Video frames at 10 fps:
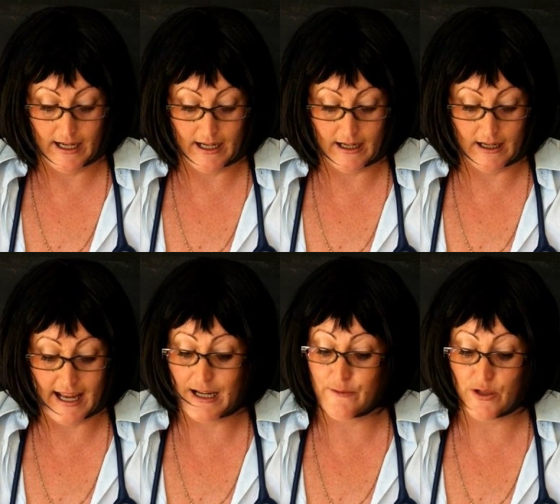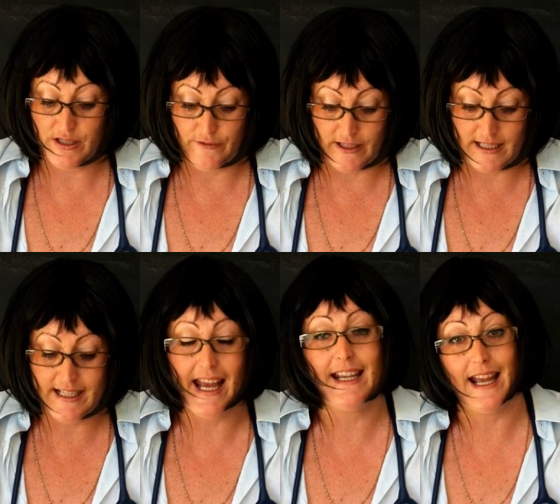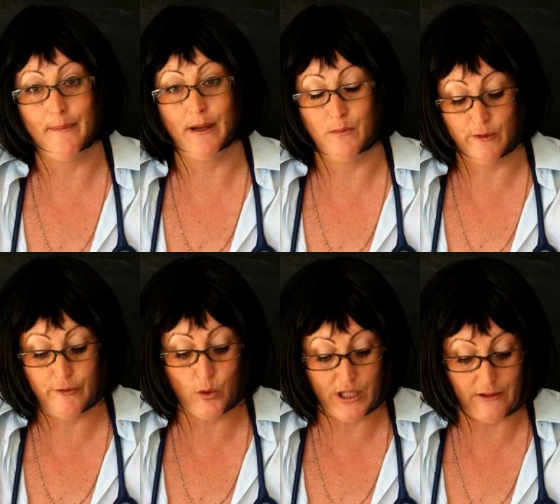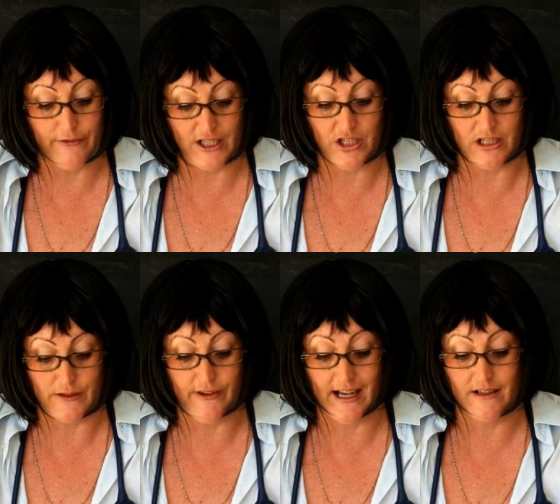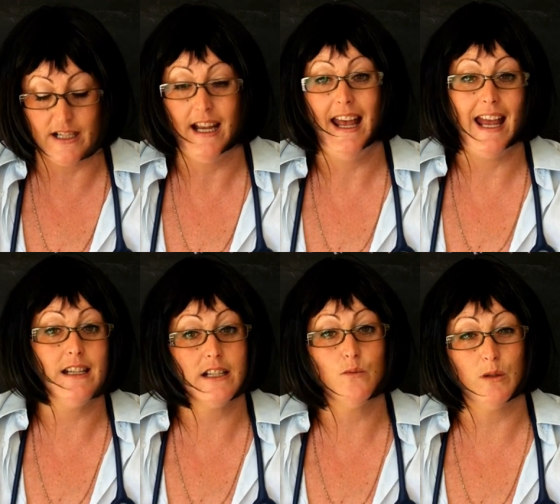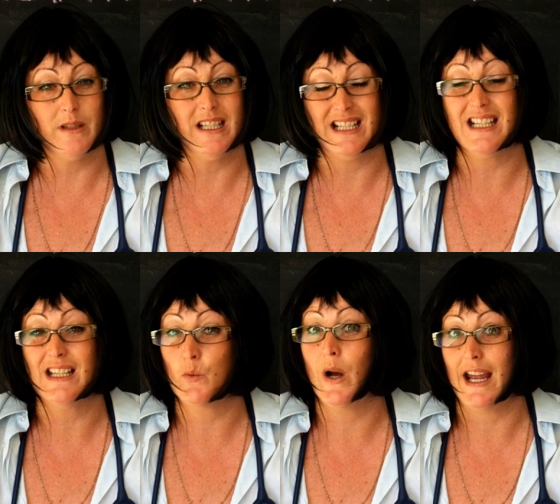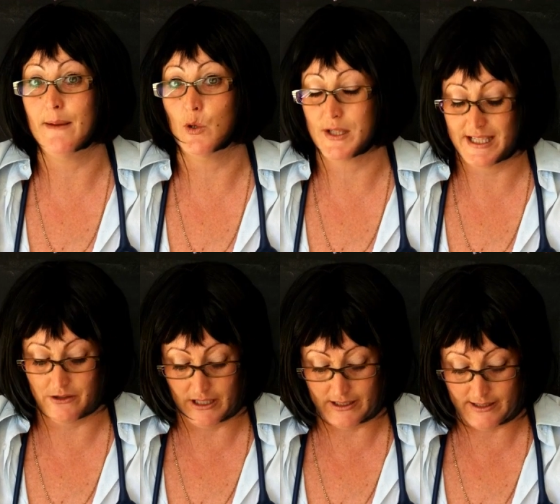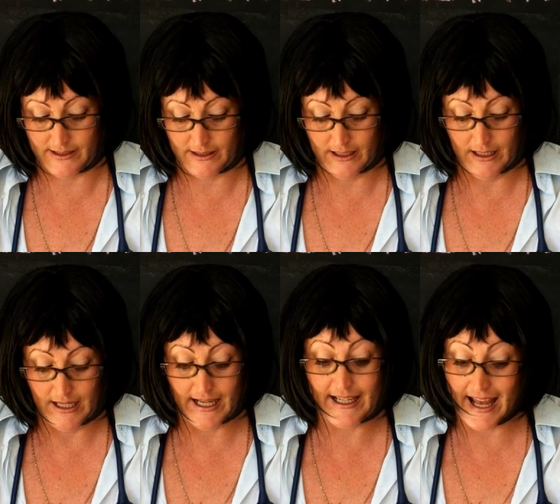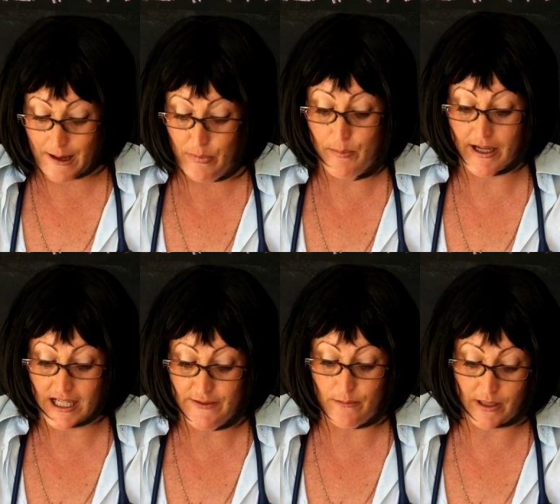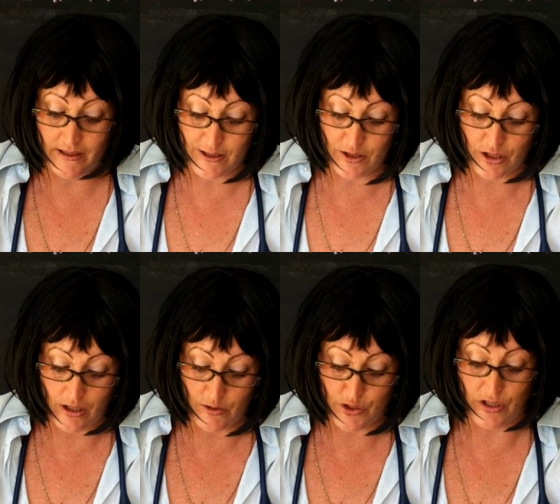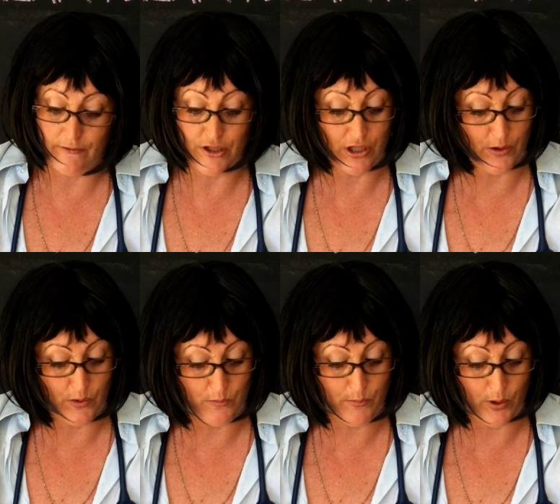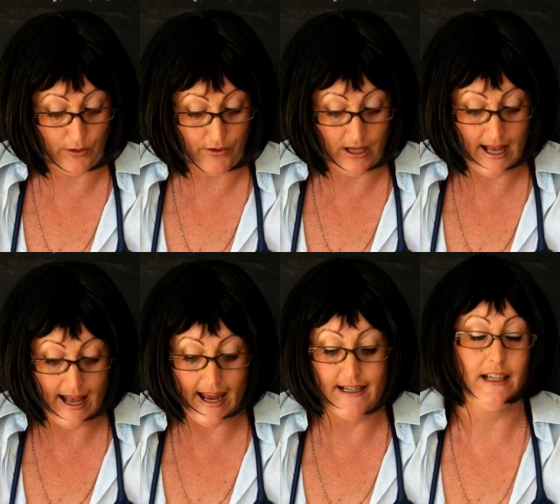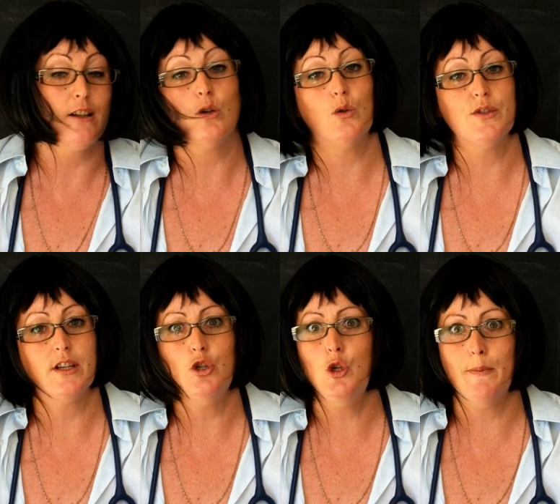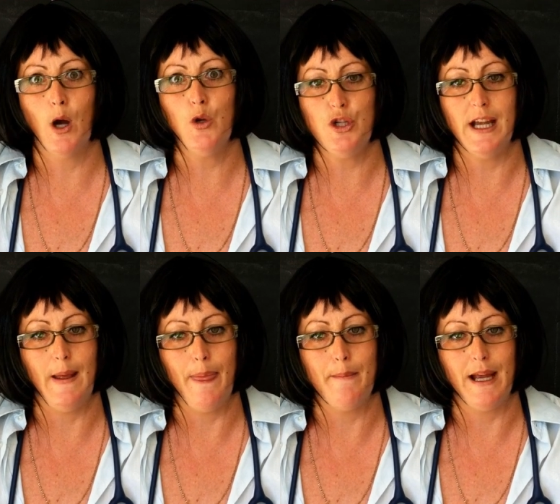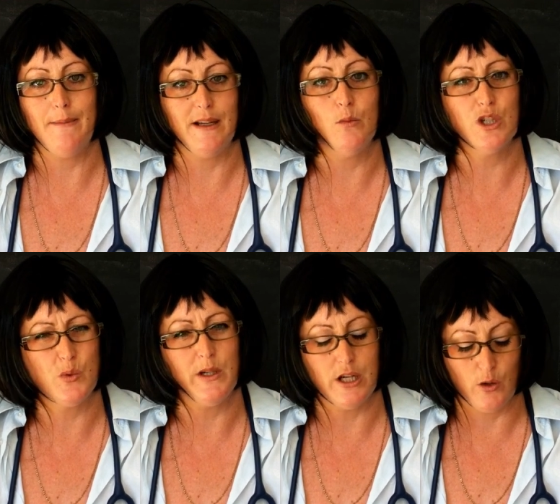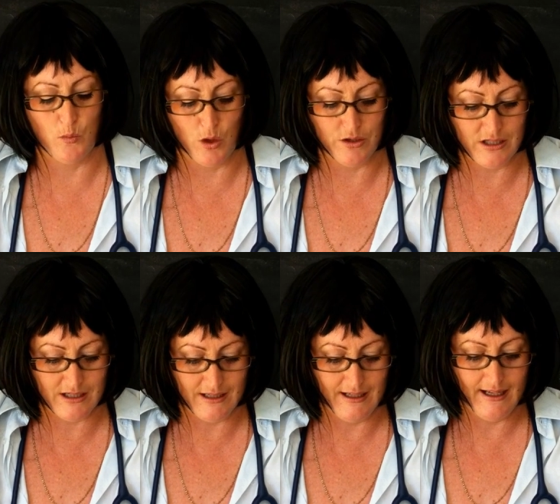Adverse effects can happen before the infection is found, and in women, it is way more serious. It can be passed from mother to child during vaginal birth and can cause pneumonia in the baby, which we don't want.